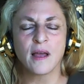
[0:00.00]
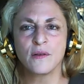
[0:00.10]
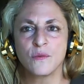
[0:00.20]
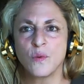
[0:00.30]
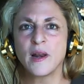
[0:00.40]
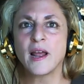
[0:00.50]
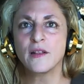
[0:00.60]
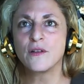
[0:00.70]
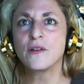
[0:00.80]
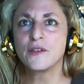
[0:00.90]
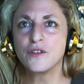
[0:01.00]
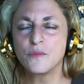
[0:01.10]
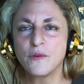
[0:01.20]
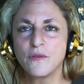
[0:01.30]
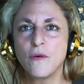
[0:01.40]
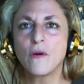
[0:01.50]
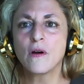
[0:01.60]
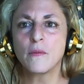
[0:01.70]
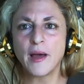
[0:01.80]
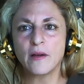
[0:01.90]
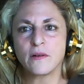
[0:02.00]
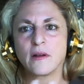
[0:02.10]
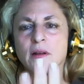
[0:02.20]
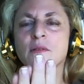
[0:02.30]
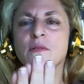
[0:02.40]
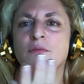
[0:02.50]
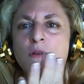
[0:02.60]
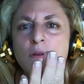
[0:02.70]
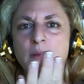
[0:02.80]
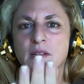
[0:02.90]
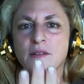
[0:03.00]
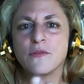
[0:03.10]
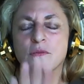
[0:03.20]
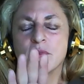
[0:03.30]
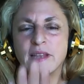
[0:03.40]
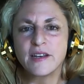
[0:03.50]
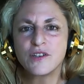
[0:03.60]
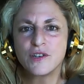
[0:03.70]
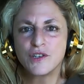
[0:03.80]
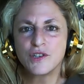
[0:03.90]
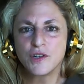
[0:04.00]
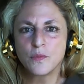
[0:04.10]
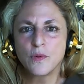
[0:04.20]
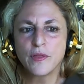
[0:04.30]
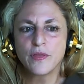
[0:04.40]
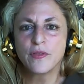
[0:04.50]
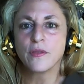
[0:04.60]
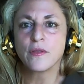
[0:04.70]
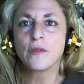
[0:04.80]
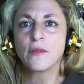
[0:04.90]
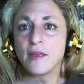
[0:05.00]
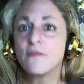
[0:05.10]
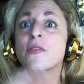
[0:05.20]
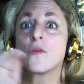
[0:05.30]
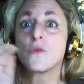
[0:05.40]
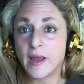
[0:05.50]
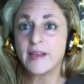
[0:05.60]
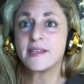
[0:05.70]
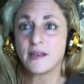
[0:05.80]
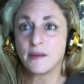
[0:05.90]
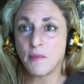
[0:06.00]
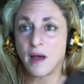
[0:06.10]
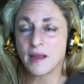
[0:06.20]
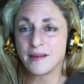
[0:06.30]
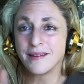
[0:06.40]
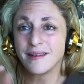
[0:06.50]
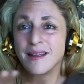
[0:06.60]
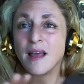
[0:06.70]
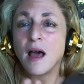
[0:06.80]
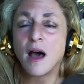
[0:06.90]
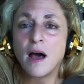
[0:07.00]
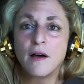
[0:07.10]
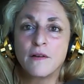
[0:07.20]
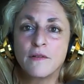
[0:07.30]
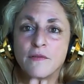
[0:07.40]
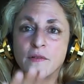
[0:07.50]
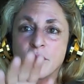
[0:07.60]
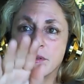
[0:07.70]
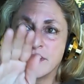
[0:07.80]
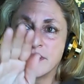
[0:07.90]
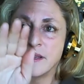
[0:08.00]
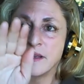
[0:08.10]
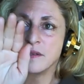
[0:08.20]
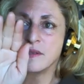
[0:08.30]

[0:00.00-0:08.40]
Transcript: what I alluded to before about forming a different relationship with even the racing mind, of the skills